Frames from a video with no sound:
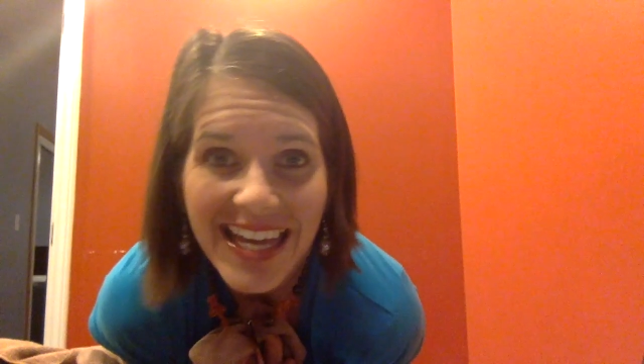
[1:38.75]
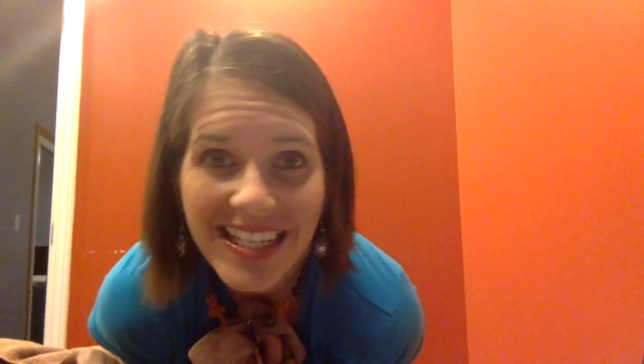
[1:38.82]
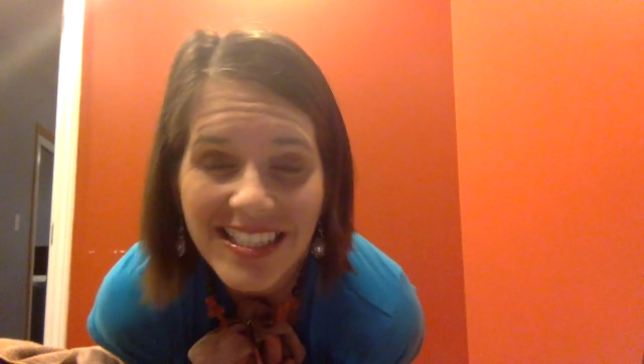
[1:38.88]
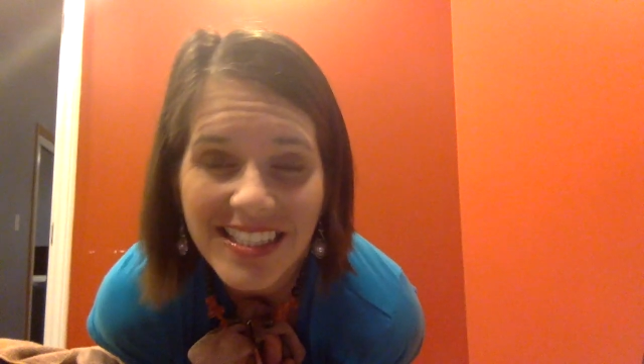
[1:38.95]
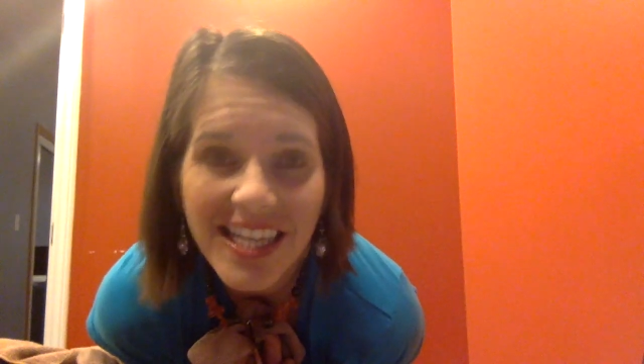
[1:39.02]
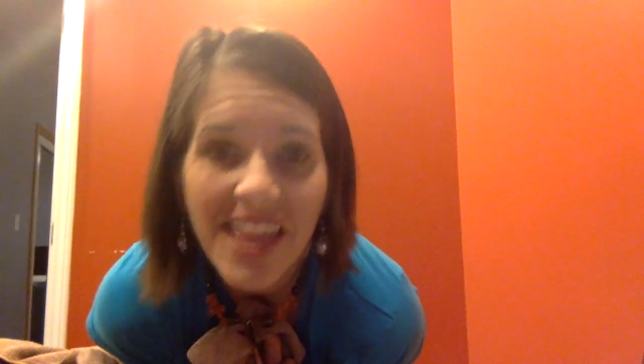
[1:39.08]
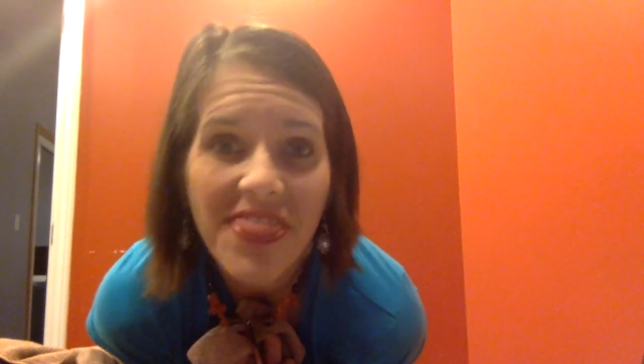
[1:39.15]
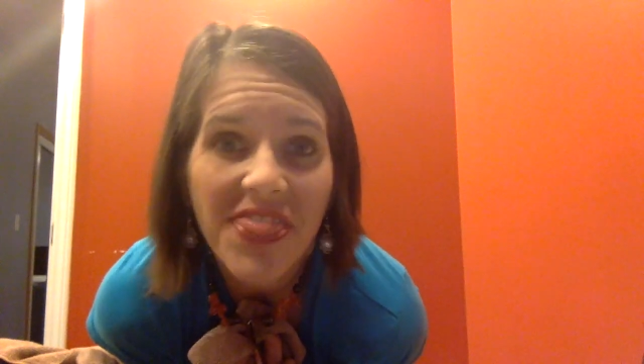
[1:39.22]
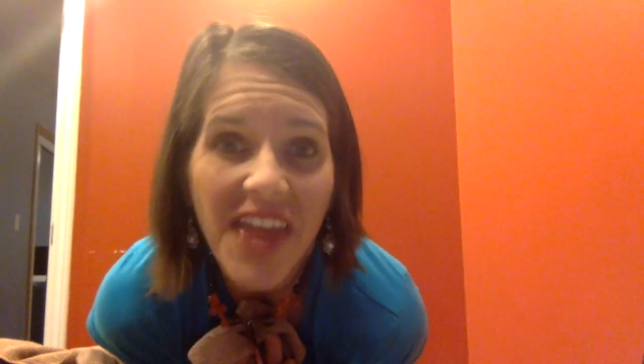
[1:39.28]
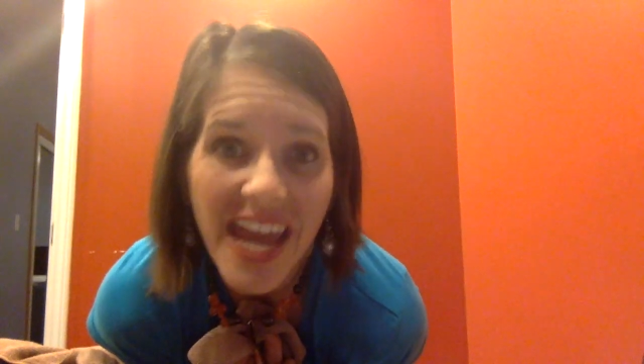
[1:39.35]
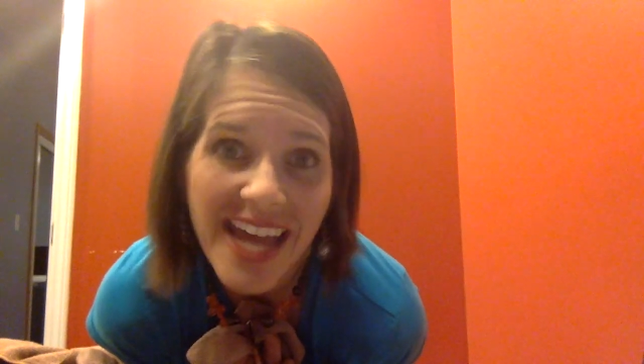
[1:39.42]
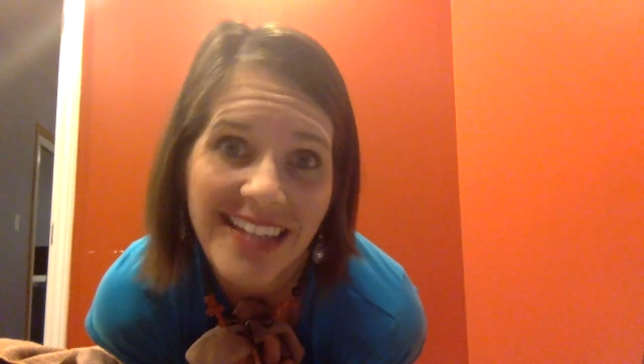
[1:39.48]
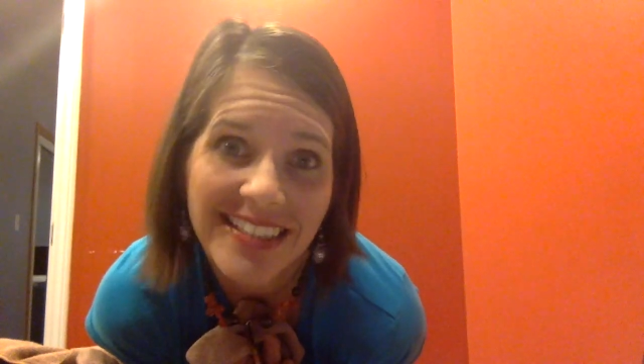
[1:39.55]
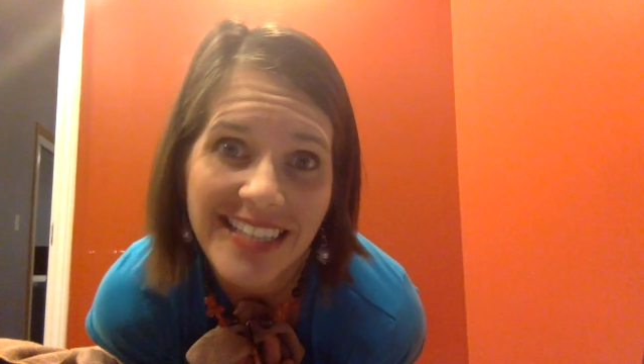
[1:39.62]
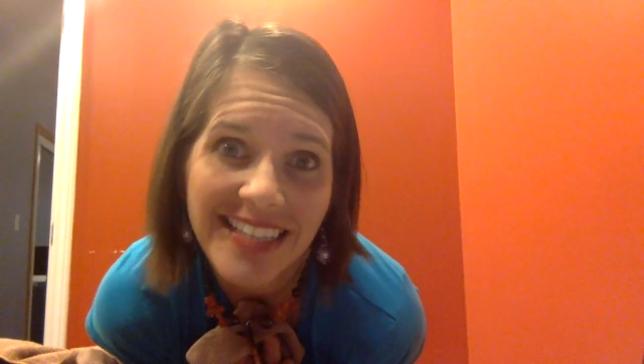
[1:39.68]
And the
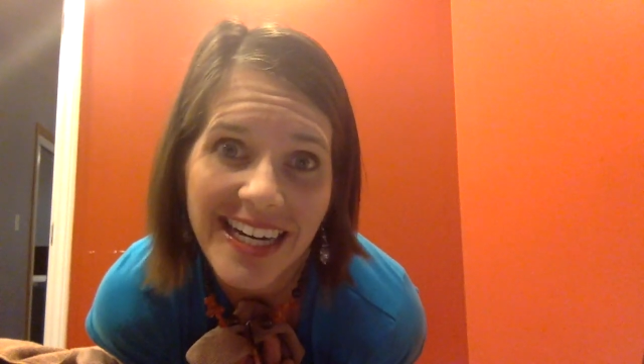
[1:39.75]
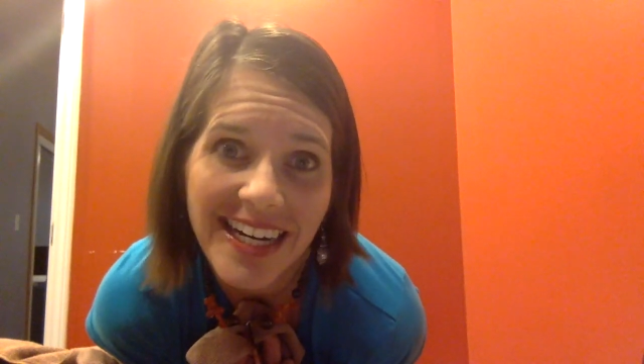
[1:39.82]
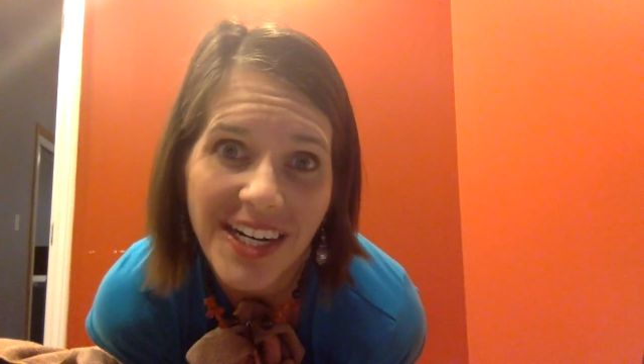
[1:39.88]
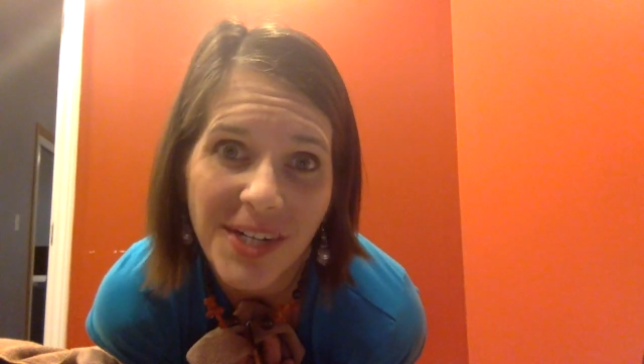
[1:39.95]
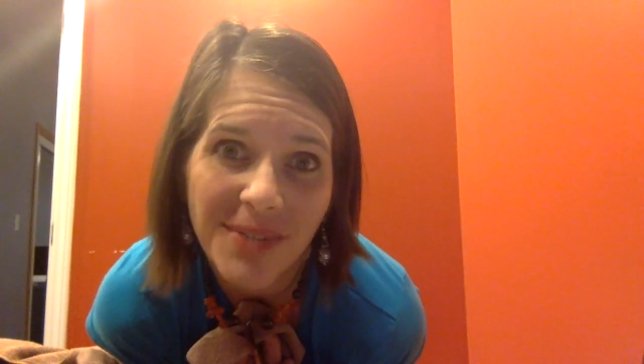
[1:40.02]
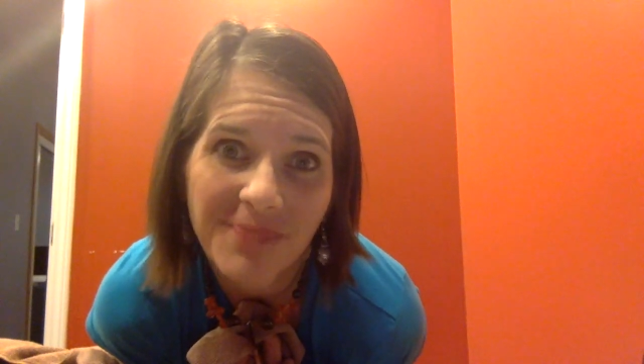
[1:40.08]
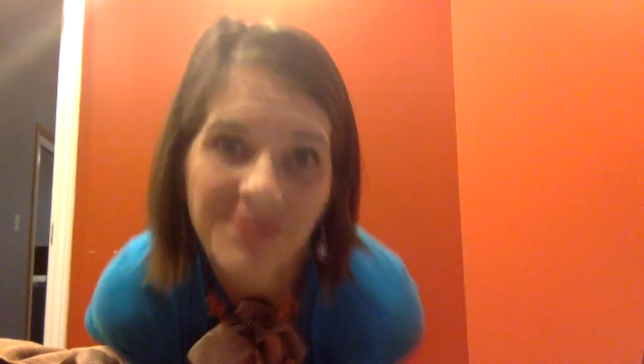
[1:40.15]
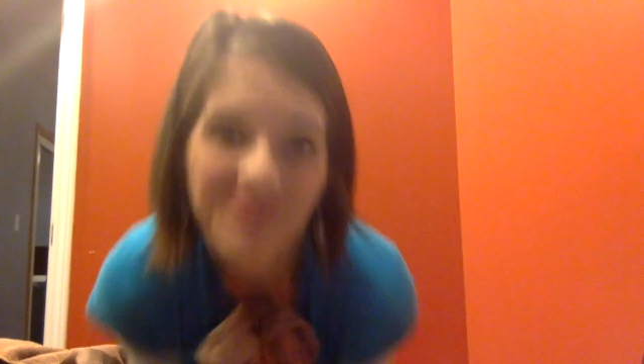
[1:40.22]
hand towel.